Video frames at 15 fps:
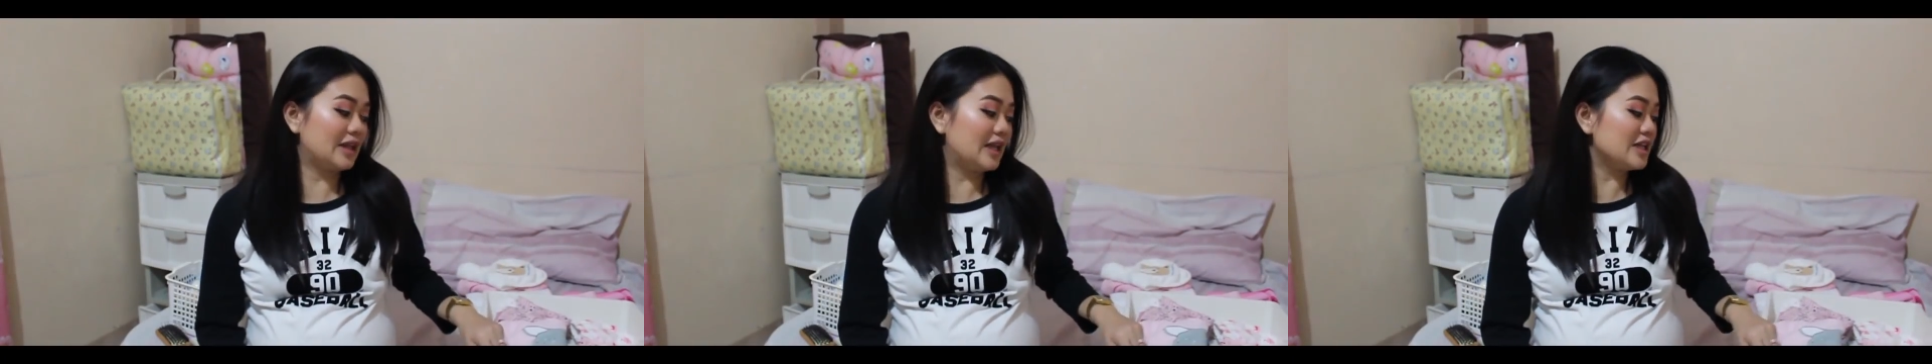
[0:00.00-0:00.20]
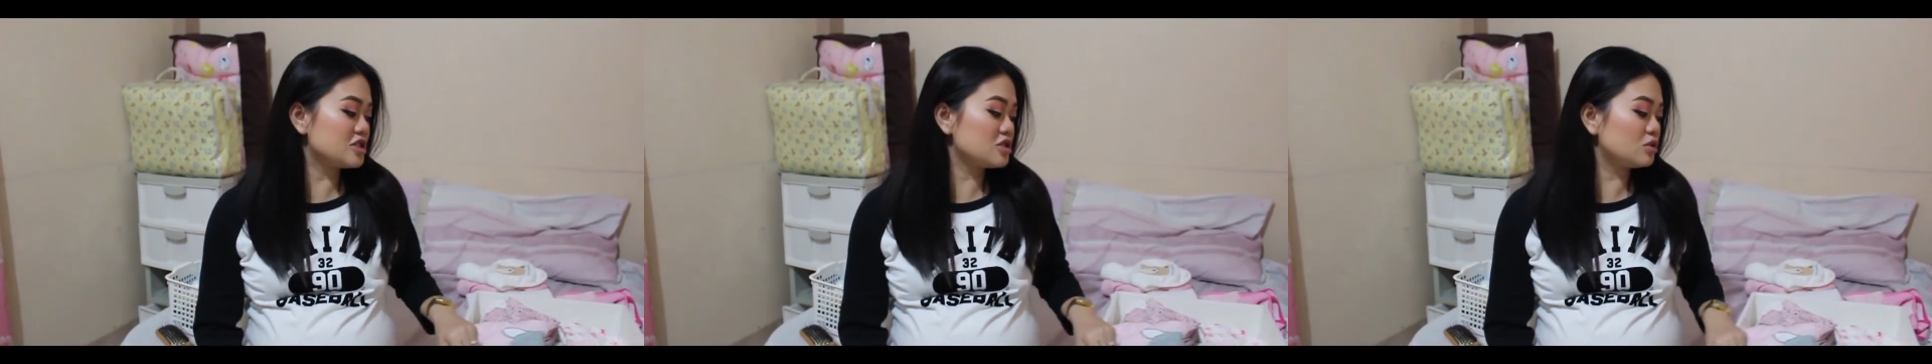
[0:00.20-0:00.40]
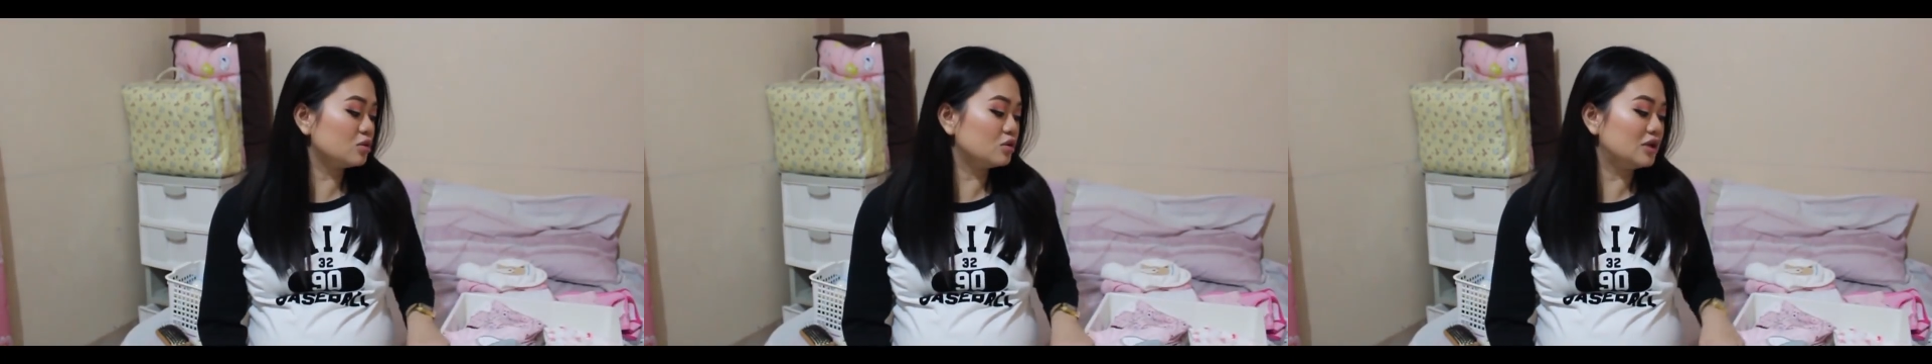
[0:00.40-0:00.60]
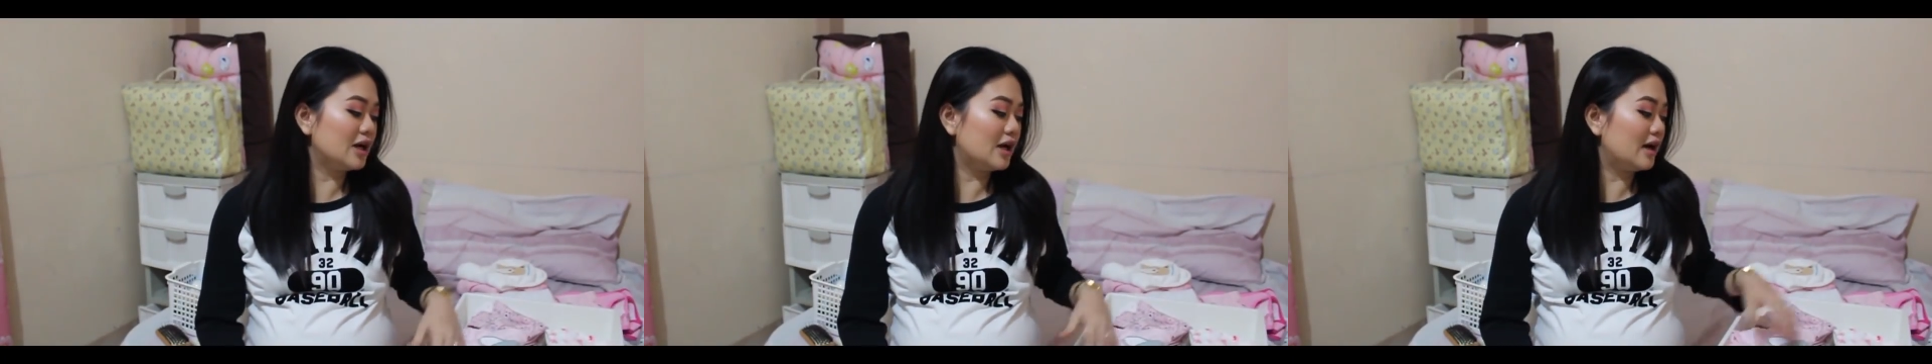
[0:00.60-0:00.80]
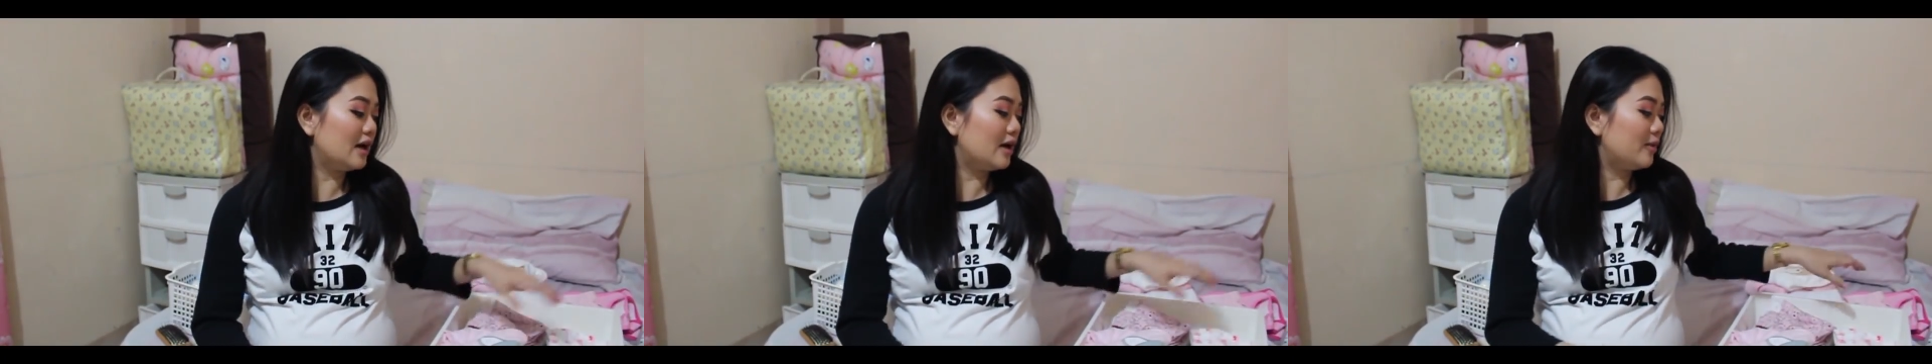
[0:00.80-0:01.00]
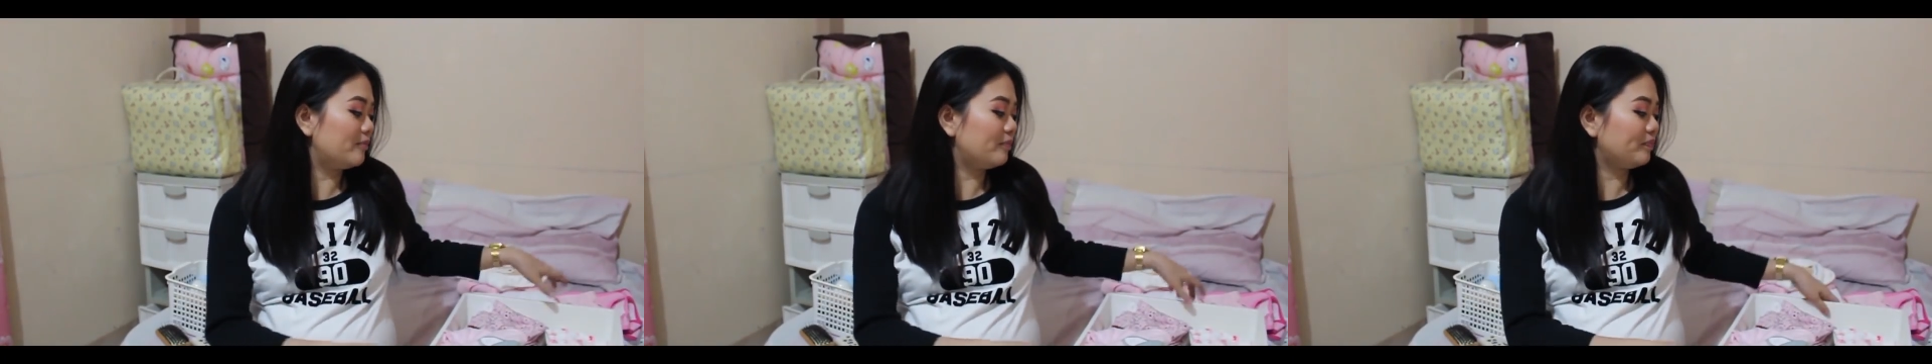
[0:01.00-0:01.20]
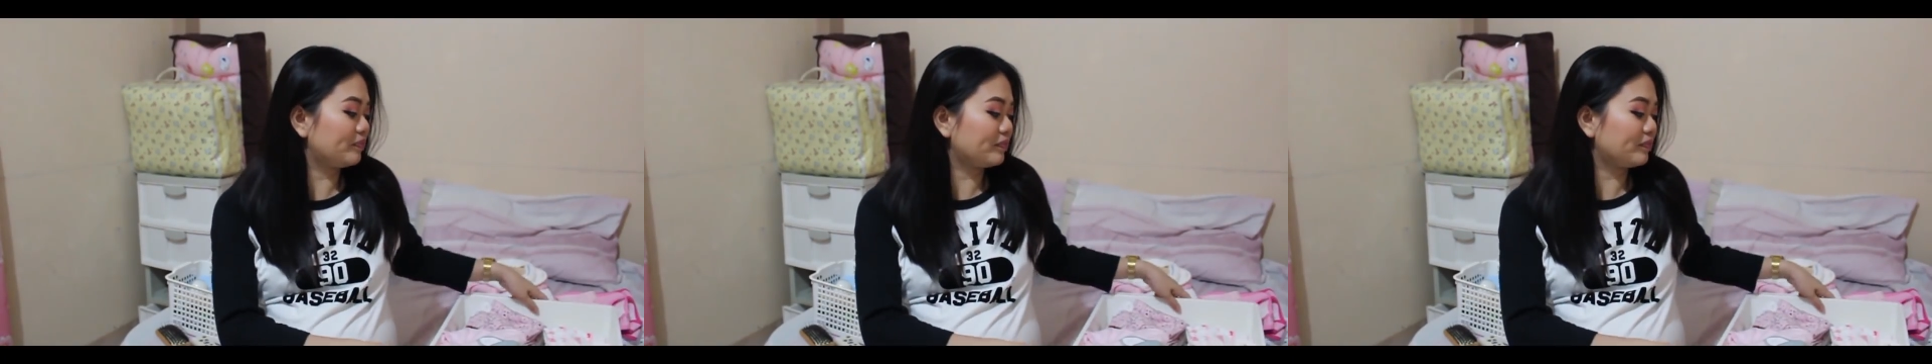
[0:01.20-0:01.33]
let's do the